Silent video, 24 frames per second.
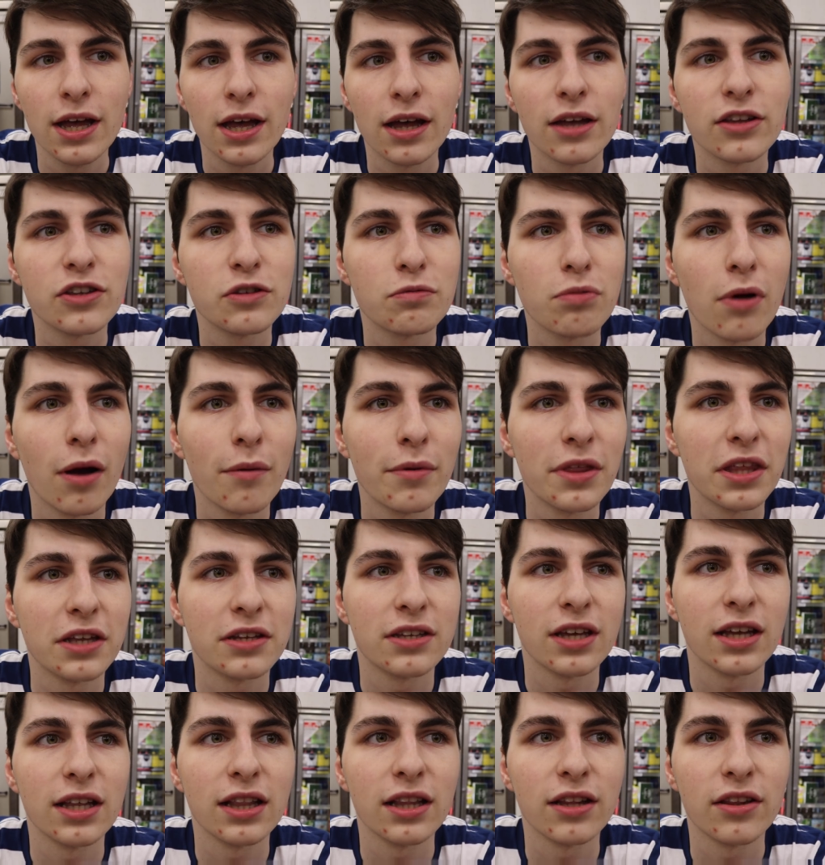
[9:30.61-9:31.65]
This is probably the
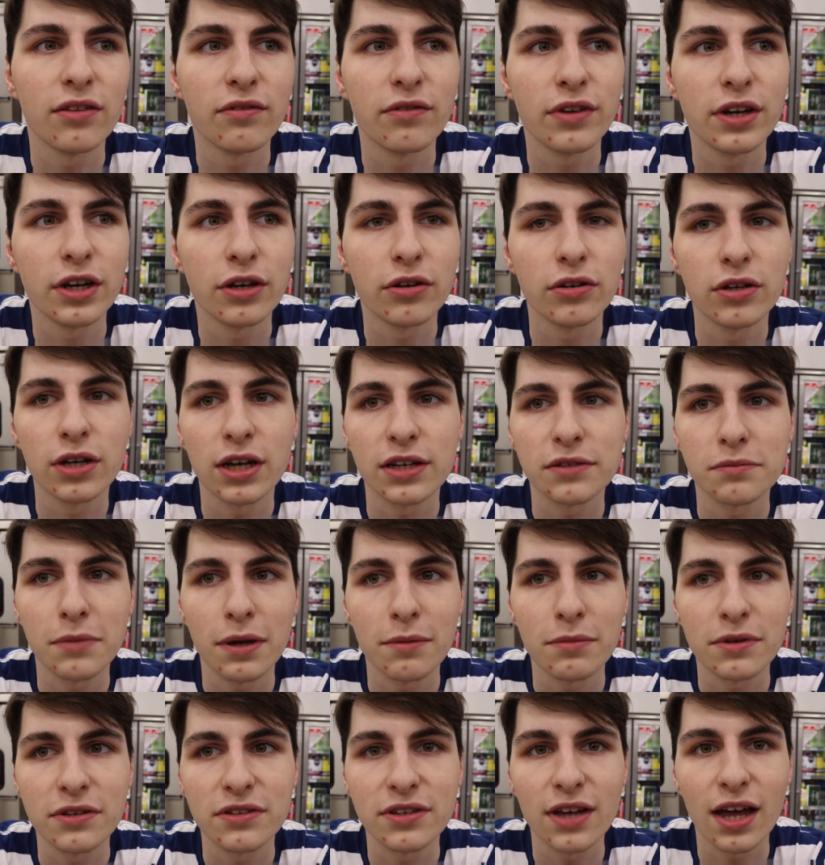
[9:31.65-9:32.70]
title of the video, and you guys might
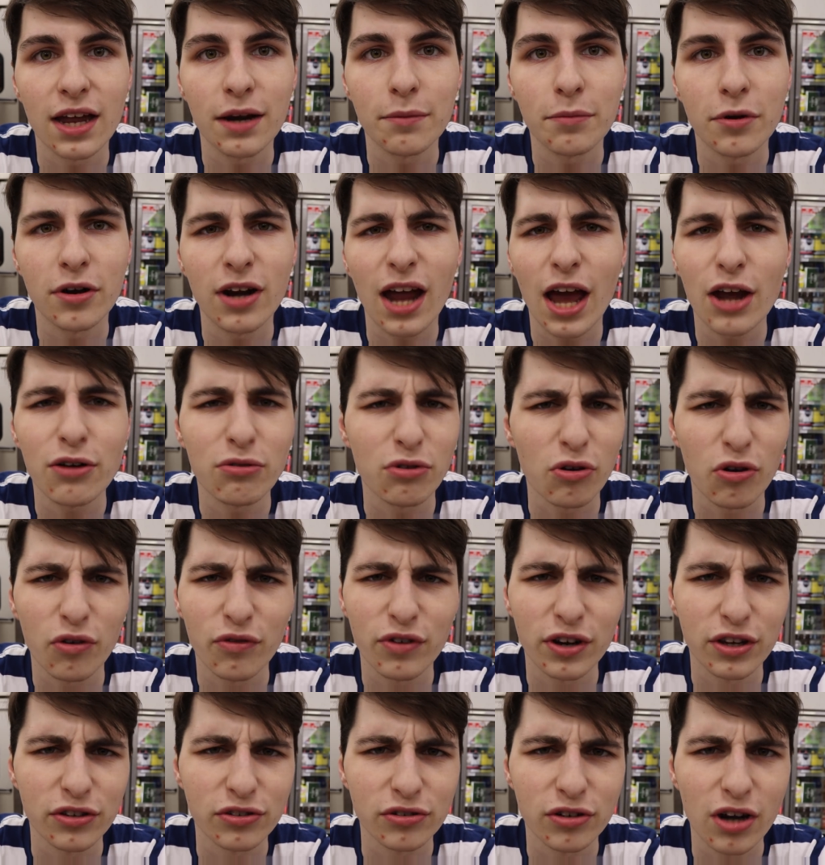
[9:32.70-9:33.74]
be sad about it. I don't know if
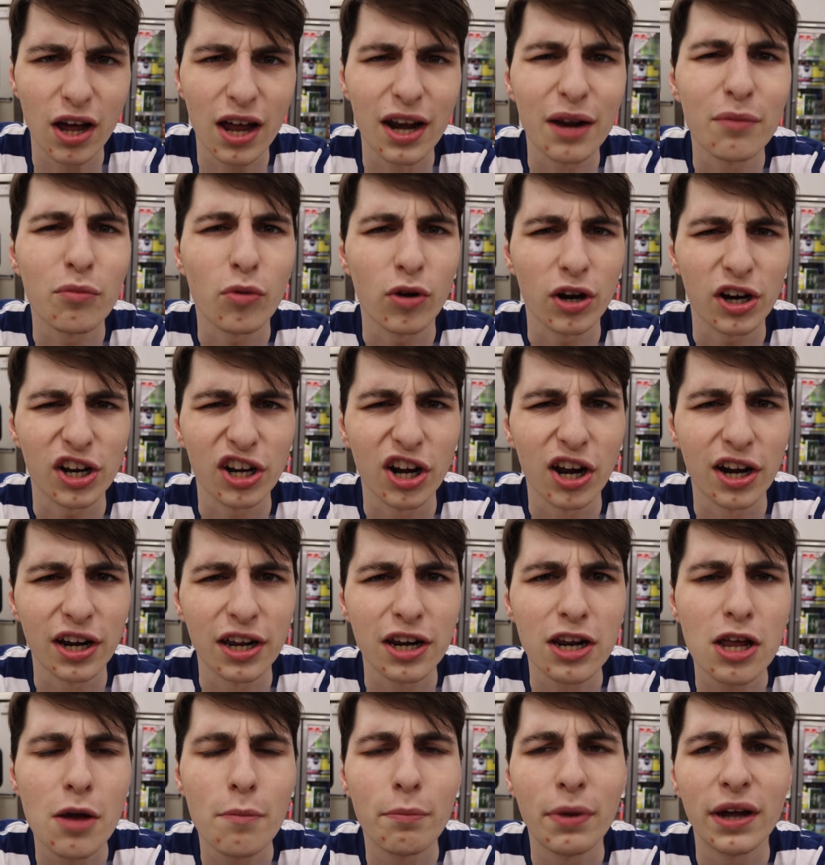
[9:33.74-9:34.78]
it is or not. I'm working on it,
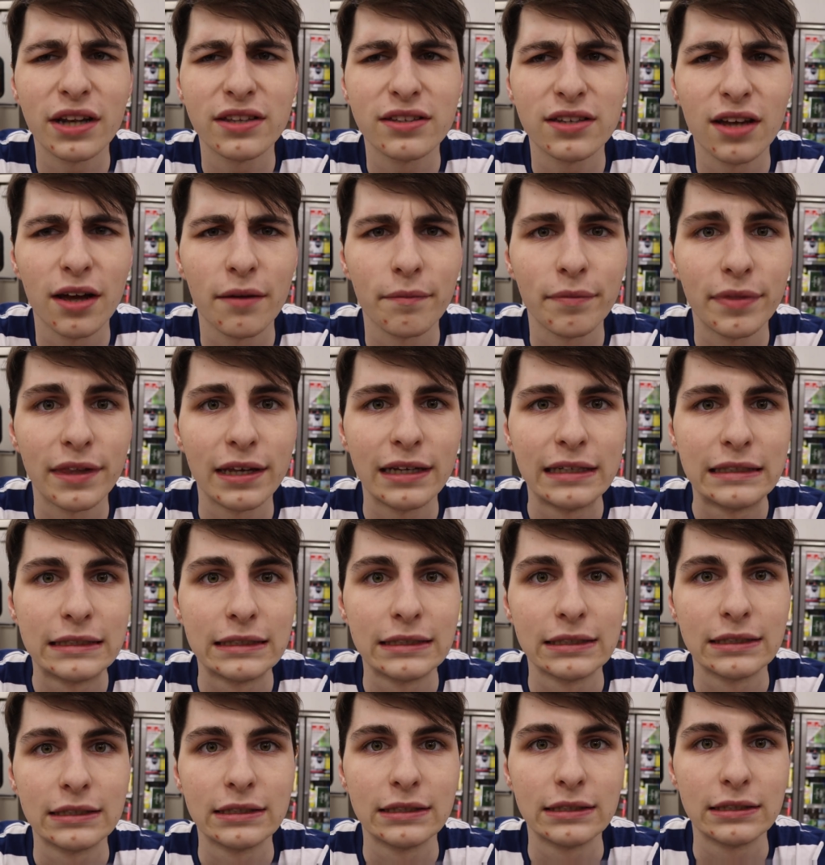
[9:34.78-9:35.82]
but I
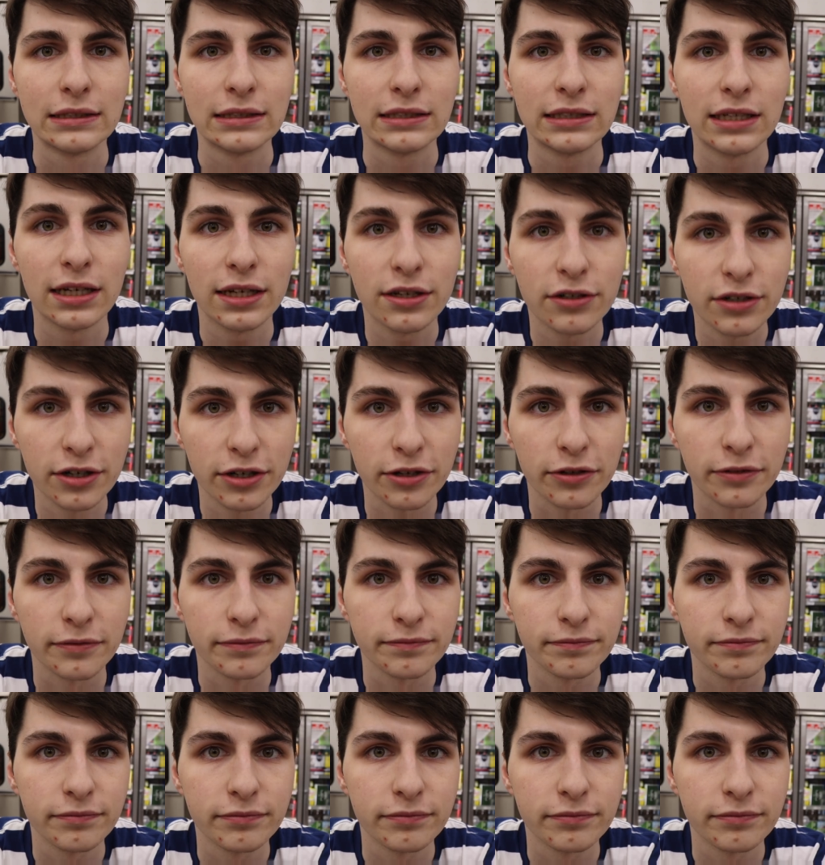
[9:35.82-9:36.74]
don't know.